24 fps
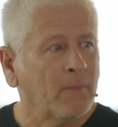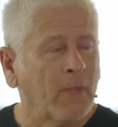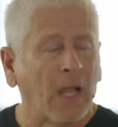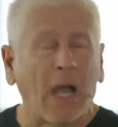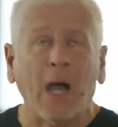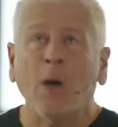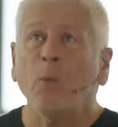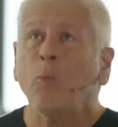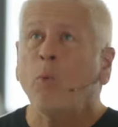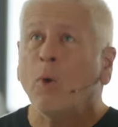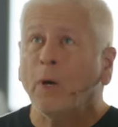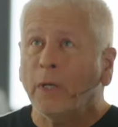
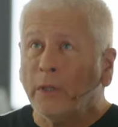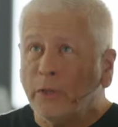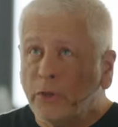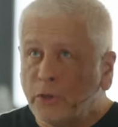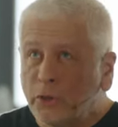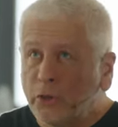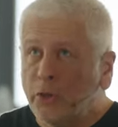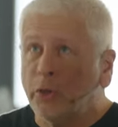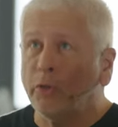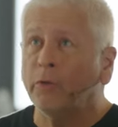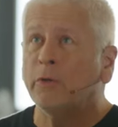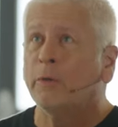I want
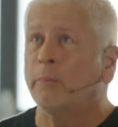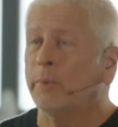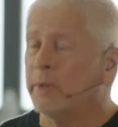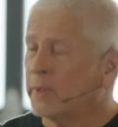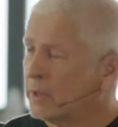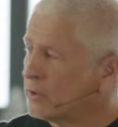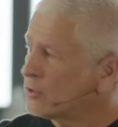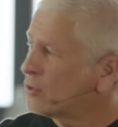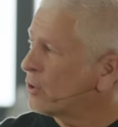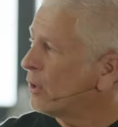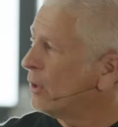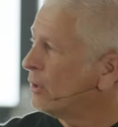you to be
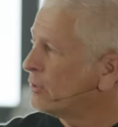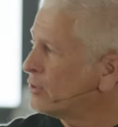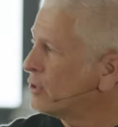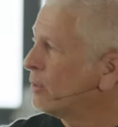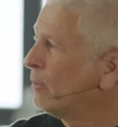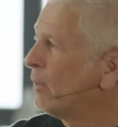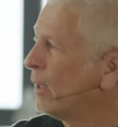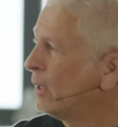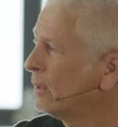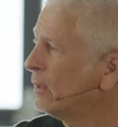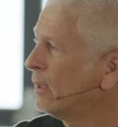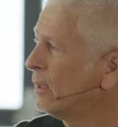in charge of
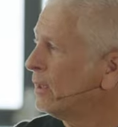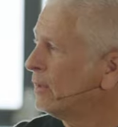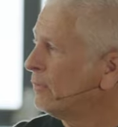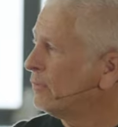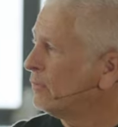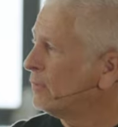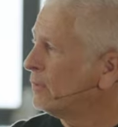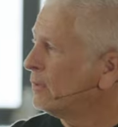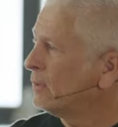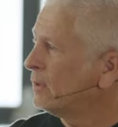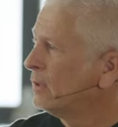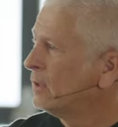my life.
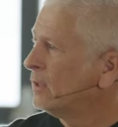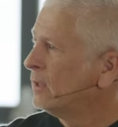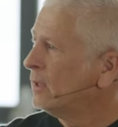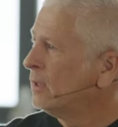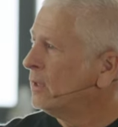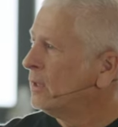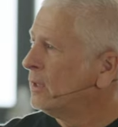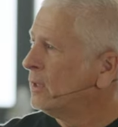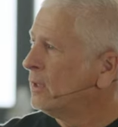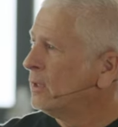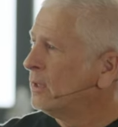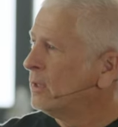
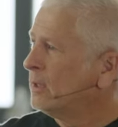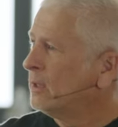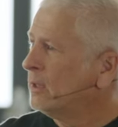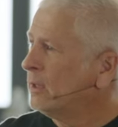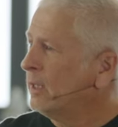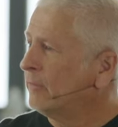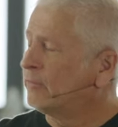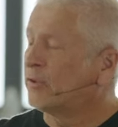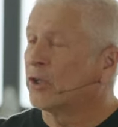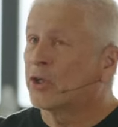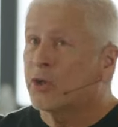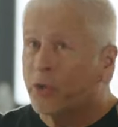
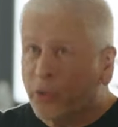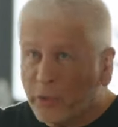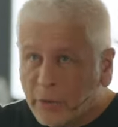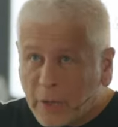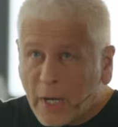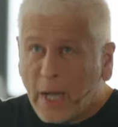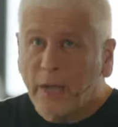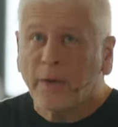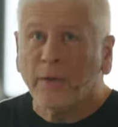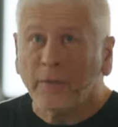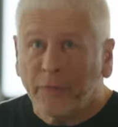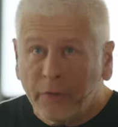If the
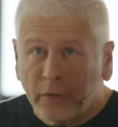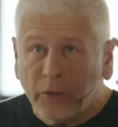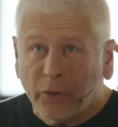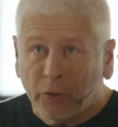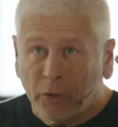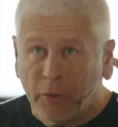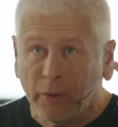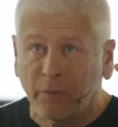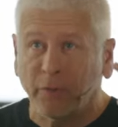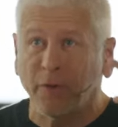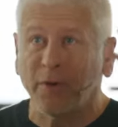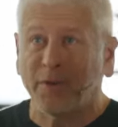creator of the
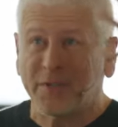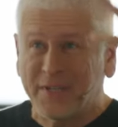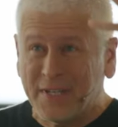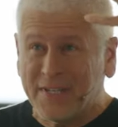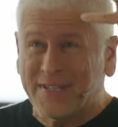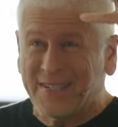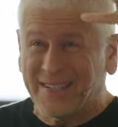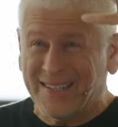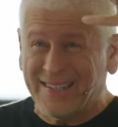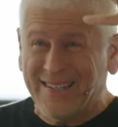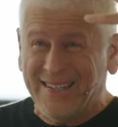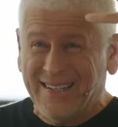universe
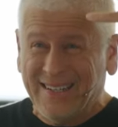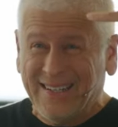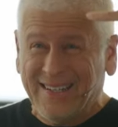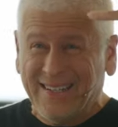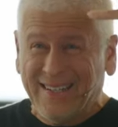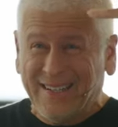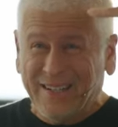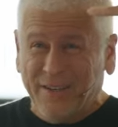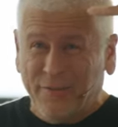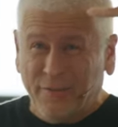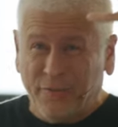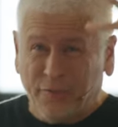is
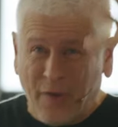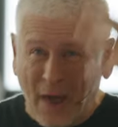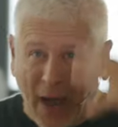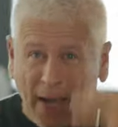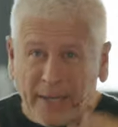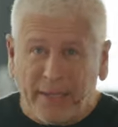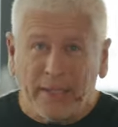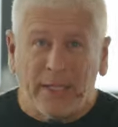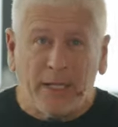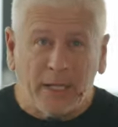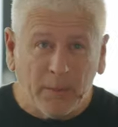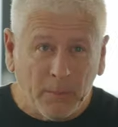
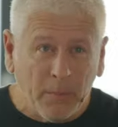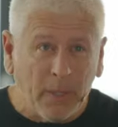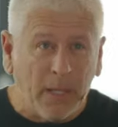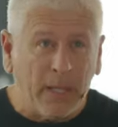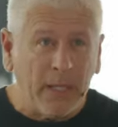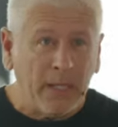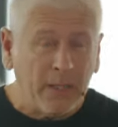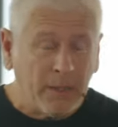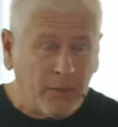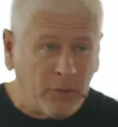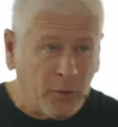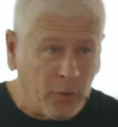inviting
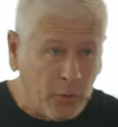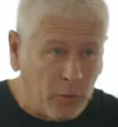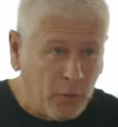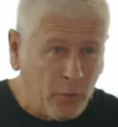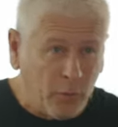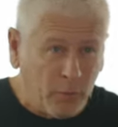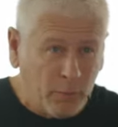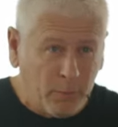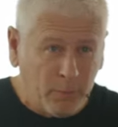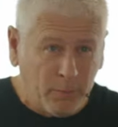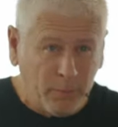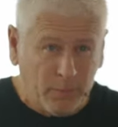me
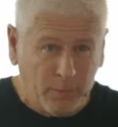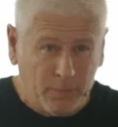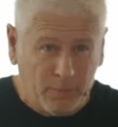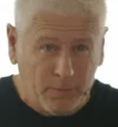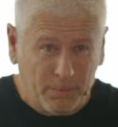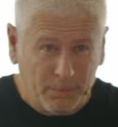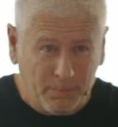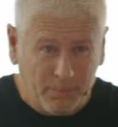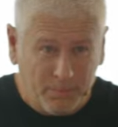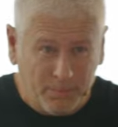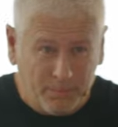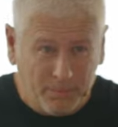to
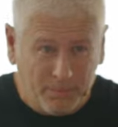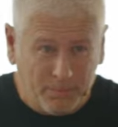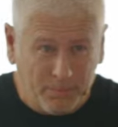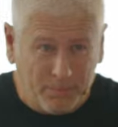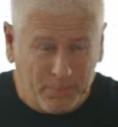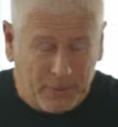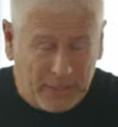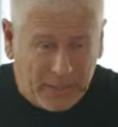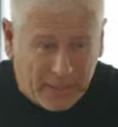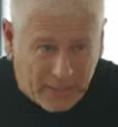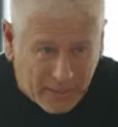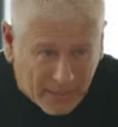
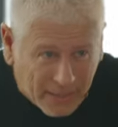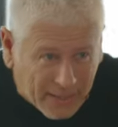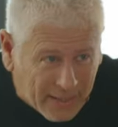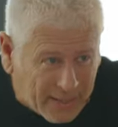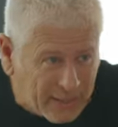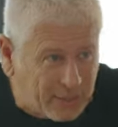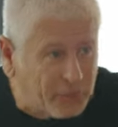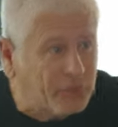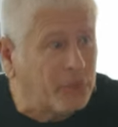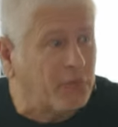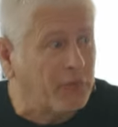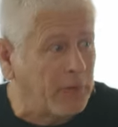be in
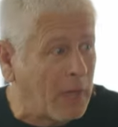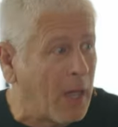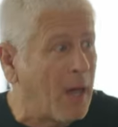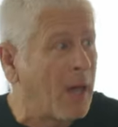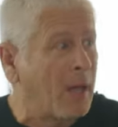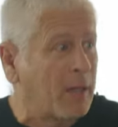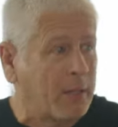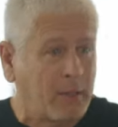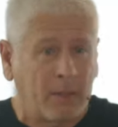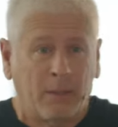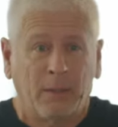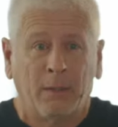his
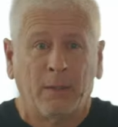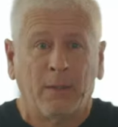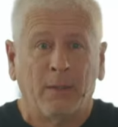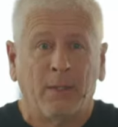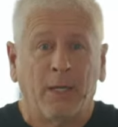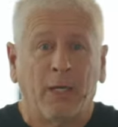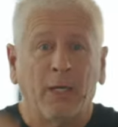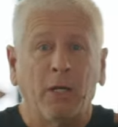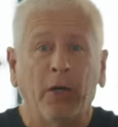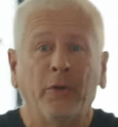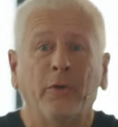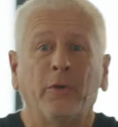flock
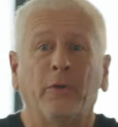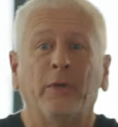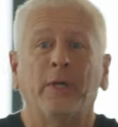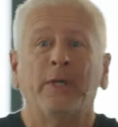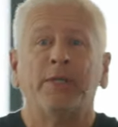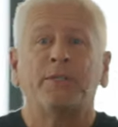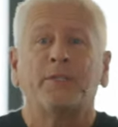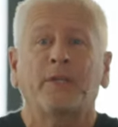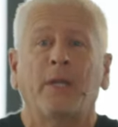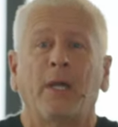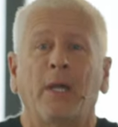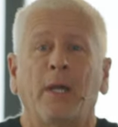and under
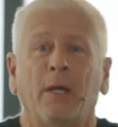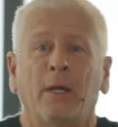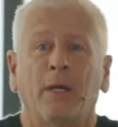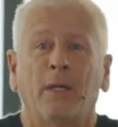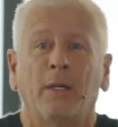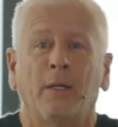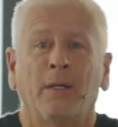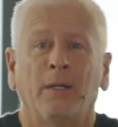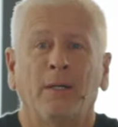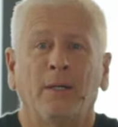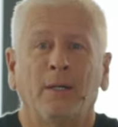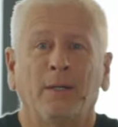his
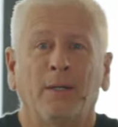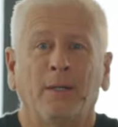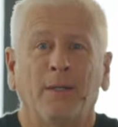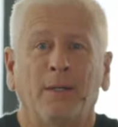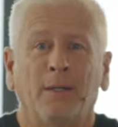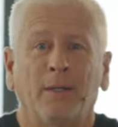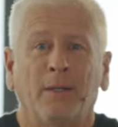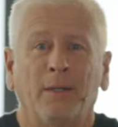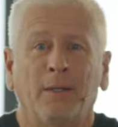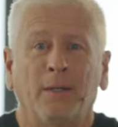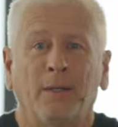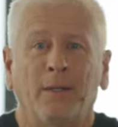care,
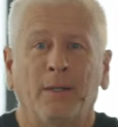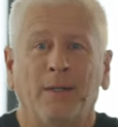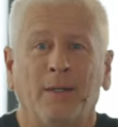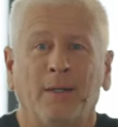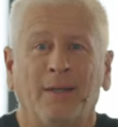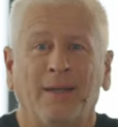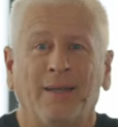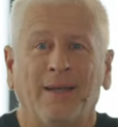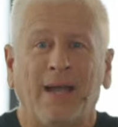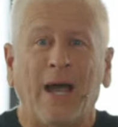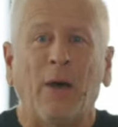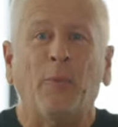
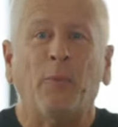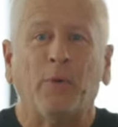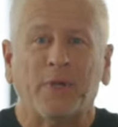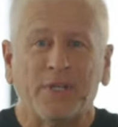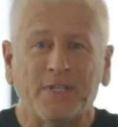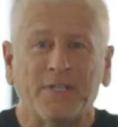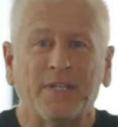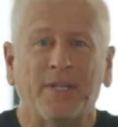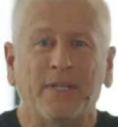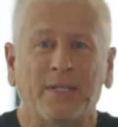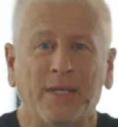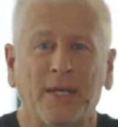I want
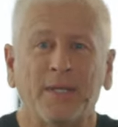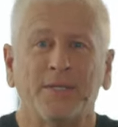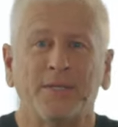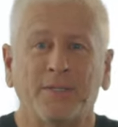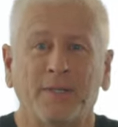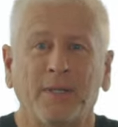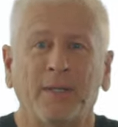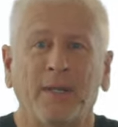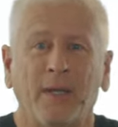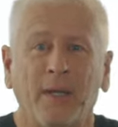to say yes to